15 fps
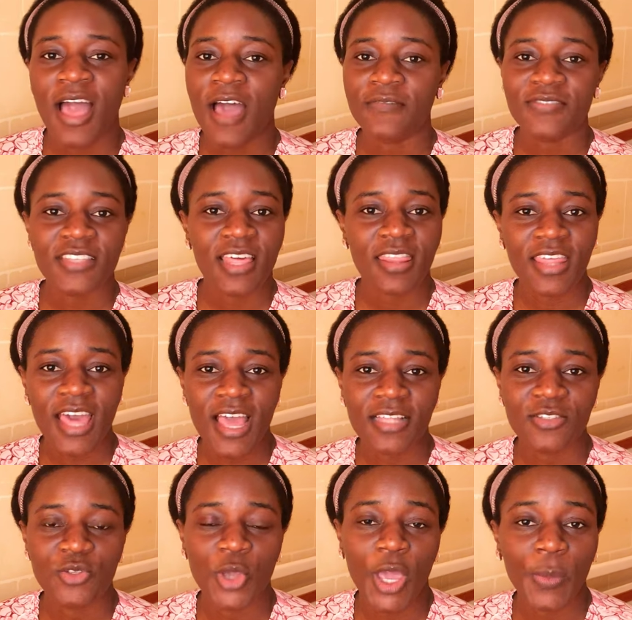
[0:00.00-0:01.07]
After
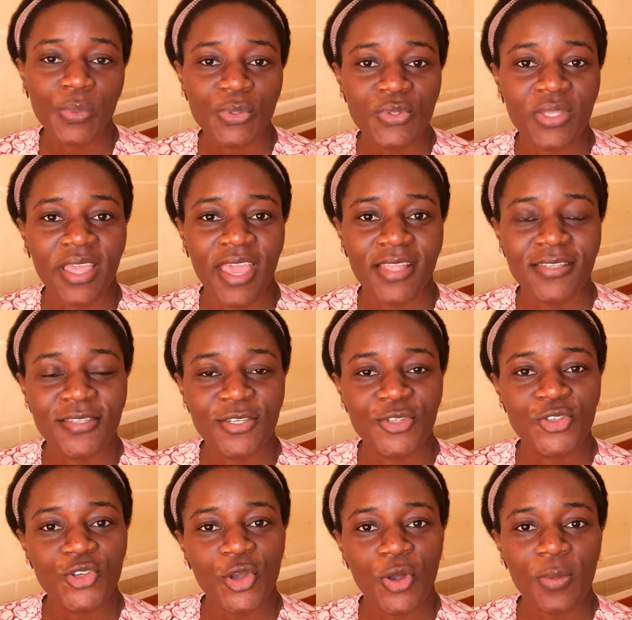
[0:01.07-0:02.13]
that, you're able to get a
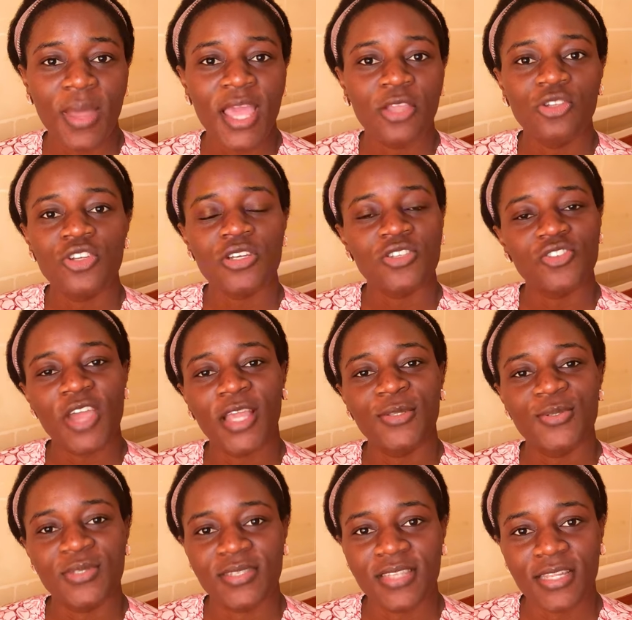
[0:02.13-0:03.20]
job and you just try
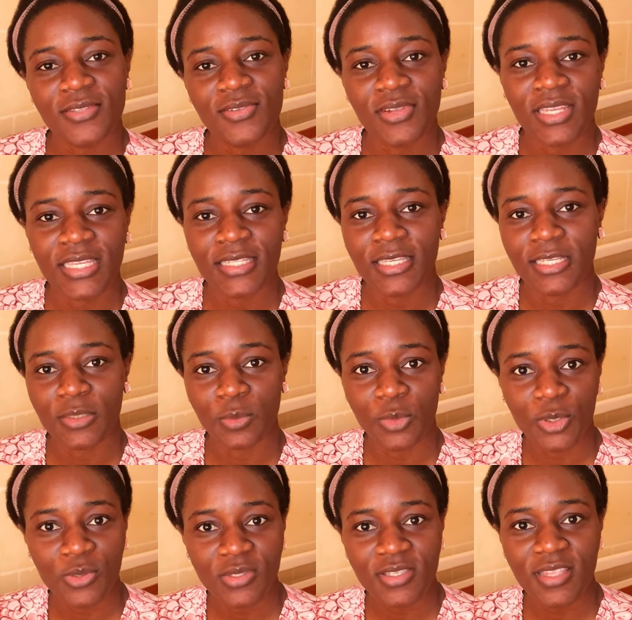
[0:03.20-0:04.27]
to settle in
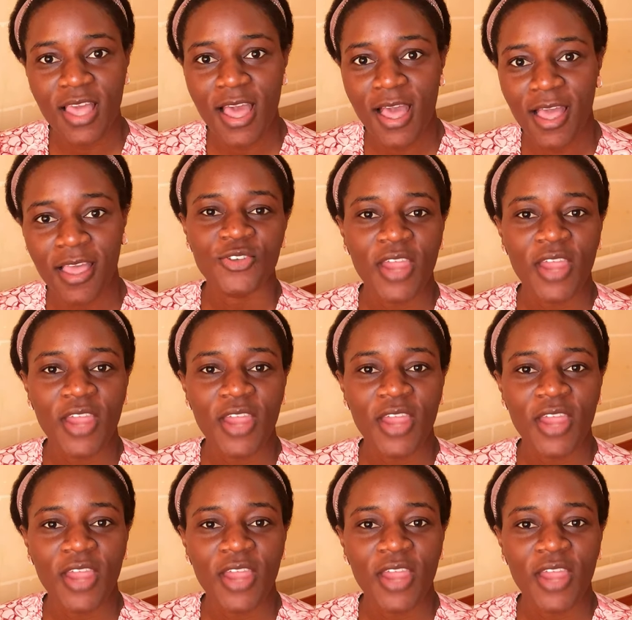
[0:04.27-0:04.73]
Malta,